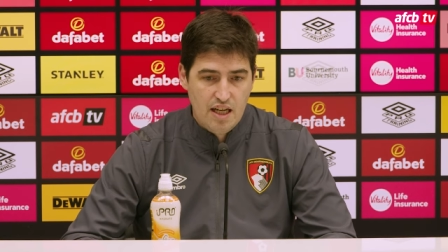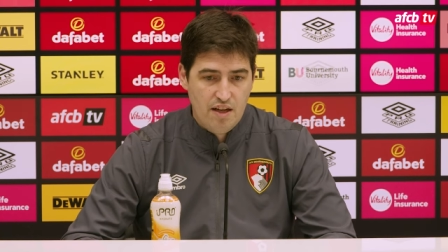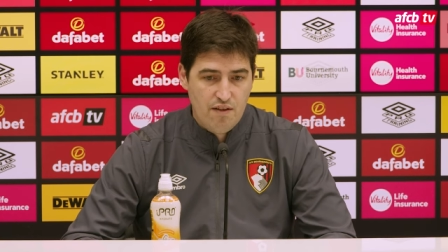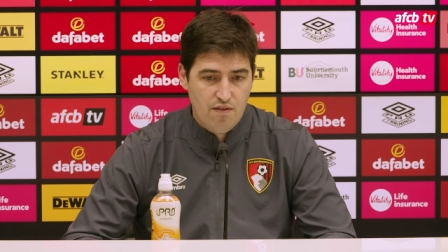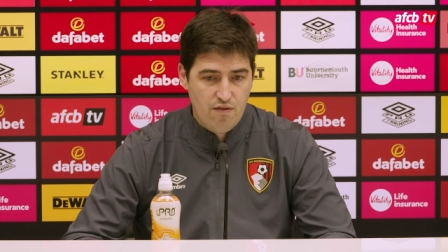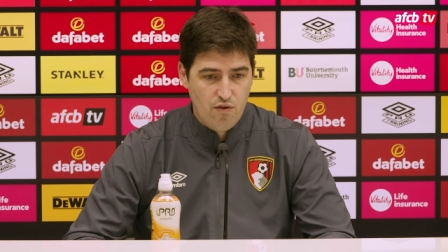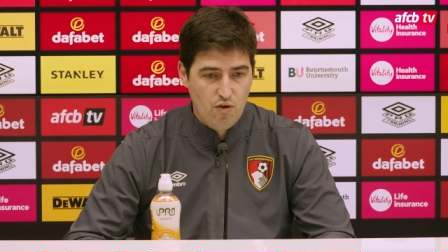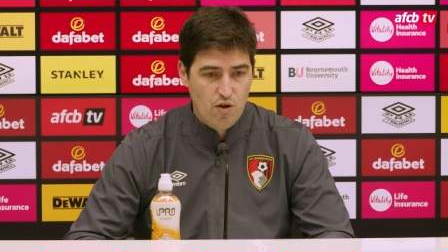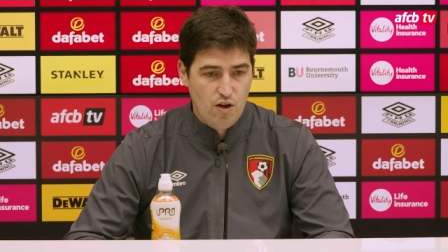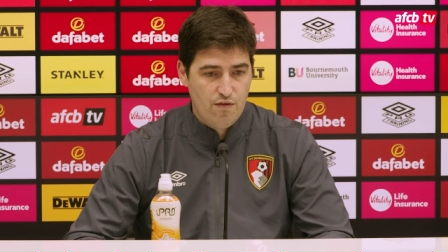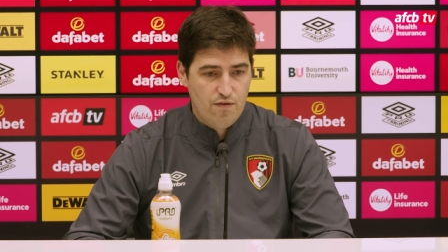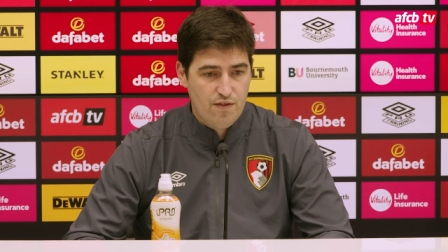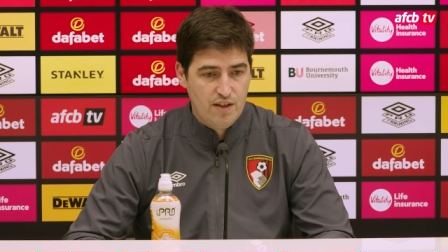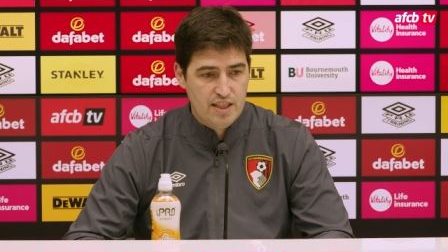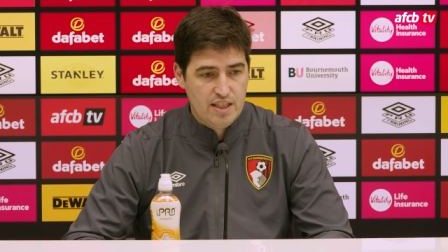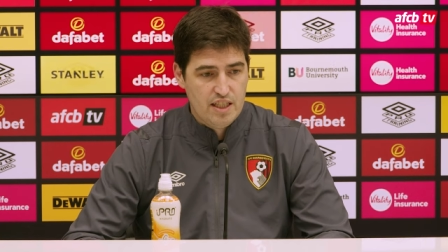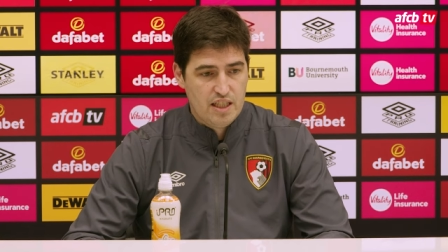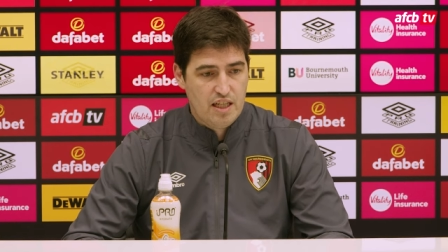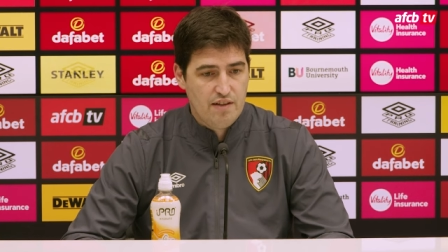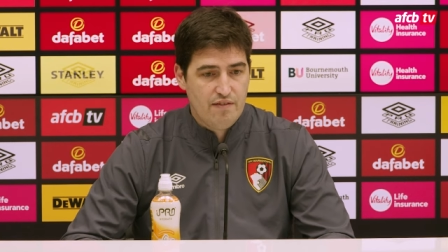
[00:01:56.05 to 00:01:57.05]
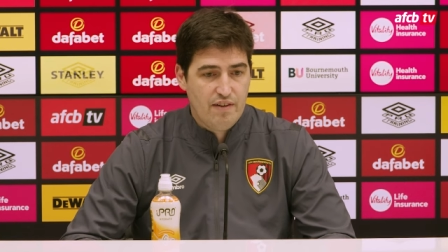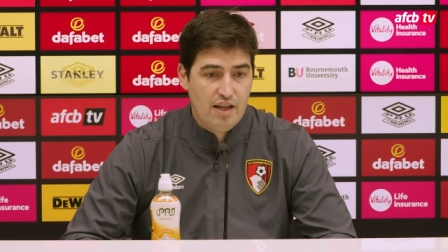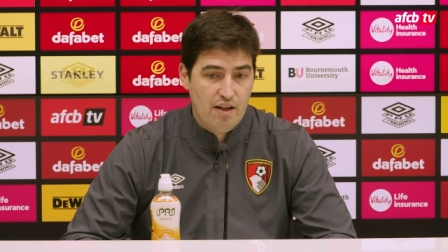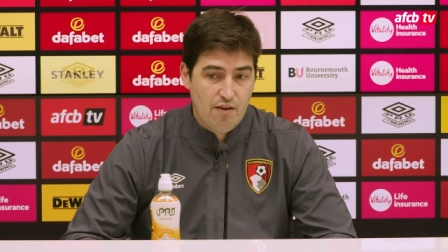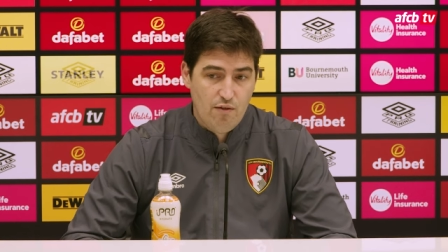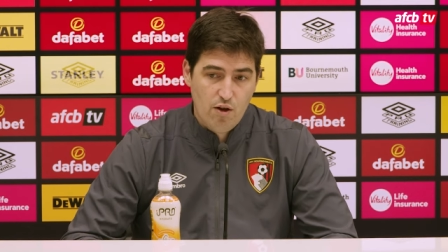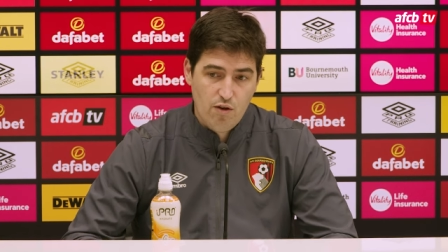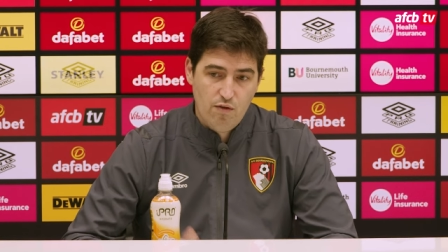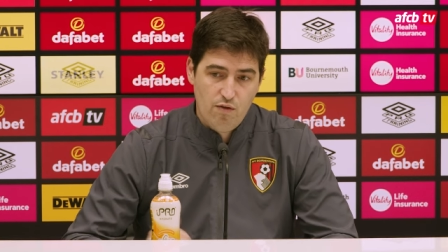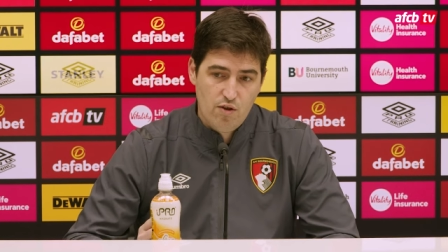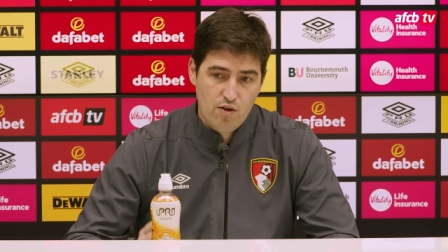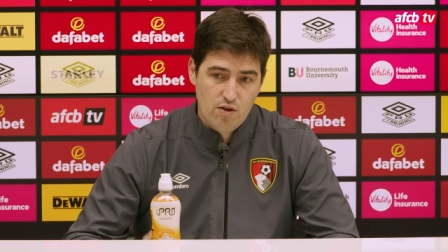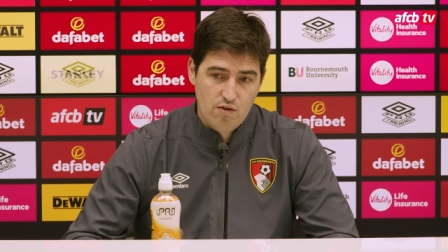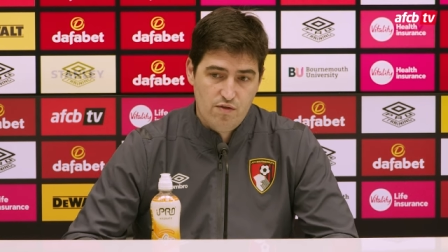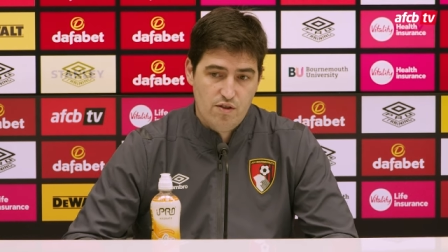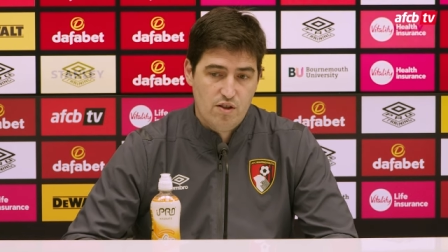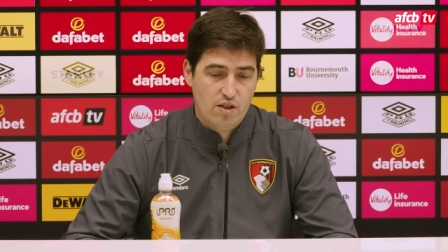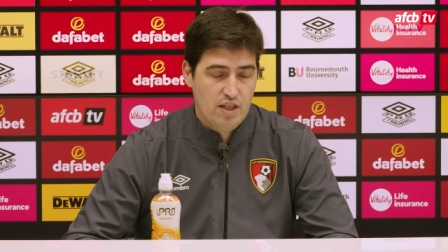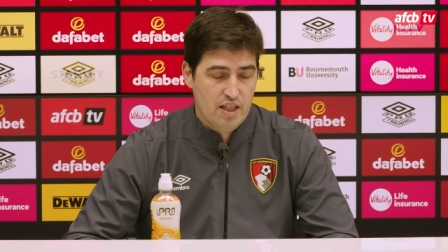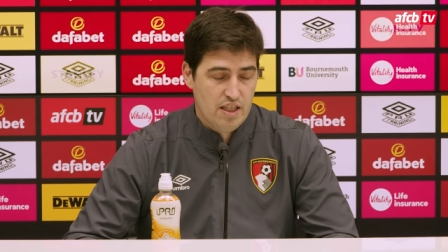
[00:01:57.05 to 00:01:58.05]
fully fit and available
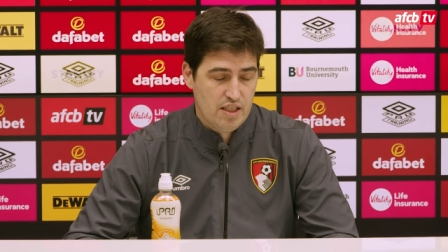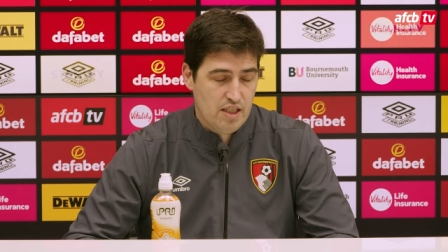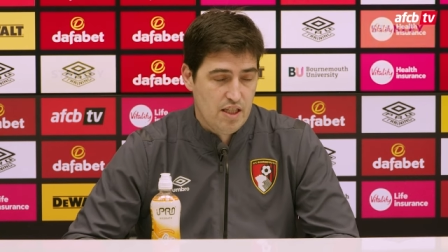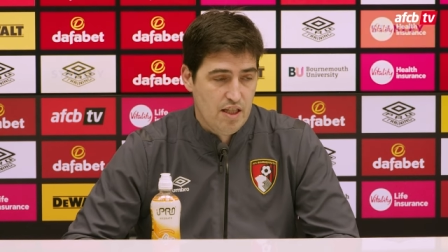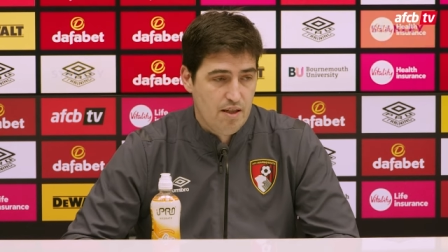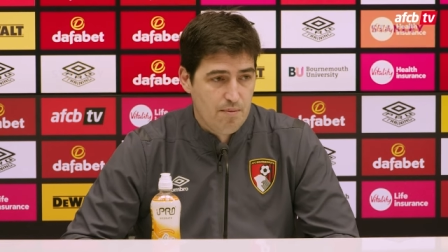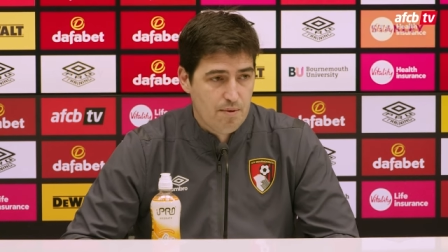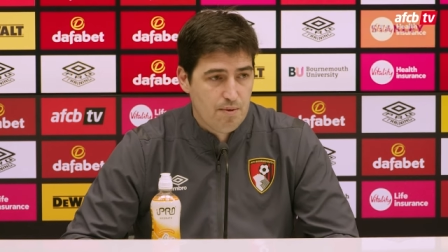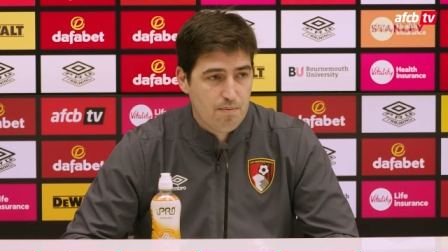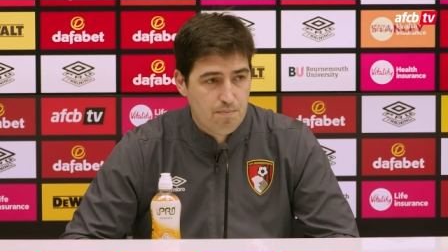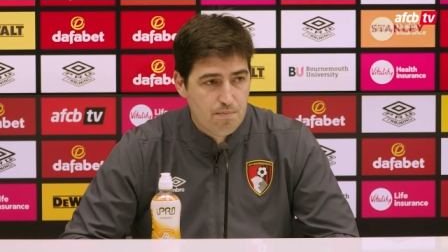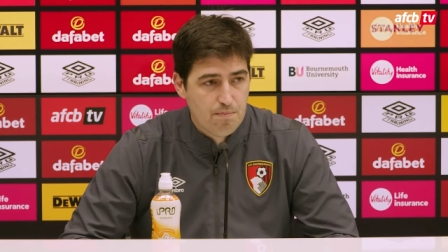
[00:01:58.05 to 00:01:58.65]
for next game.